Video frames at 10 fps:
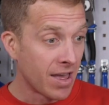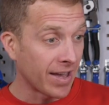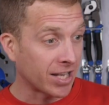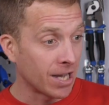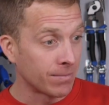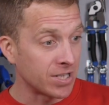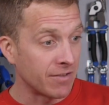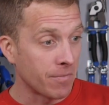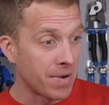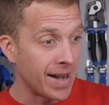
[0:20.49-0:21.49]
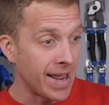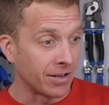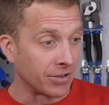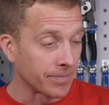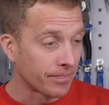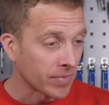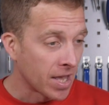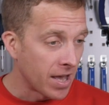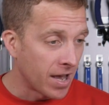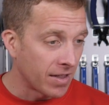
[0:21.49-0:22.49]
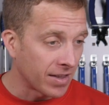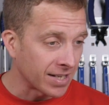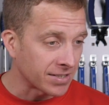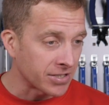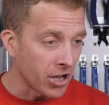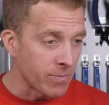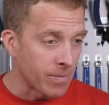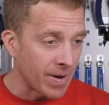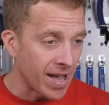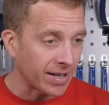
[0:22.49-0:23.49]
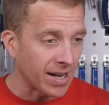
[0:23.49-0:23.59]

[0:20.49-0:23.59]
That comes in from Leonard uh, that has a Diamondback,